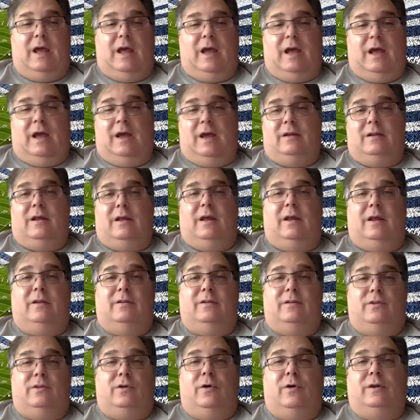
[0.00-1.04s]
and and
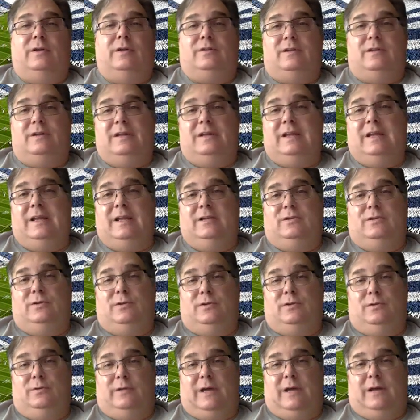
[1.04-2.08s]
they're going to need to
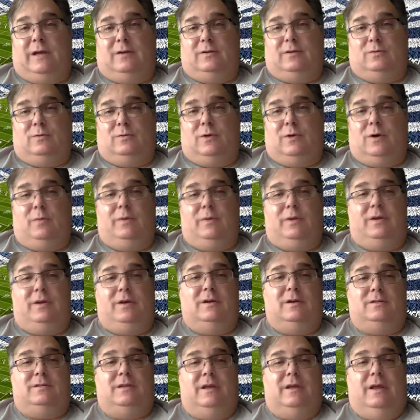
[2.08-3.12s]
do that as well
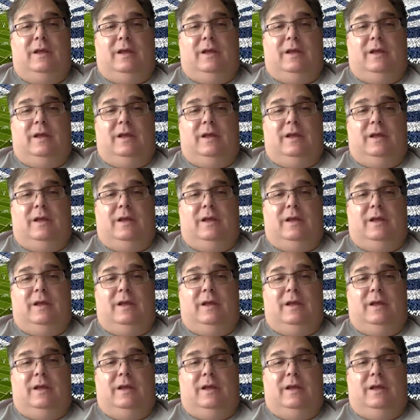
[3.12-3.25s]
because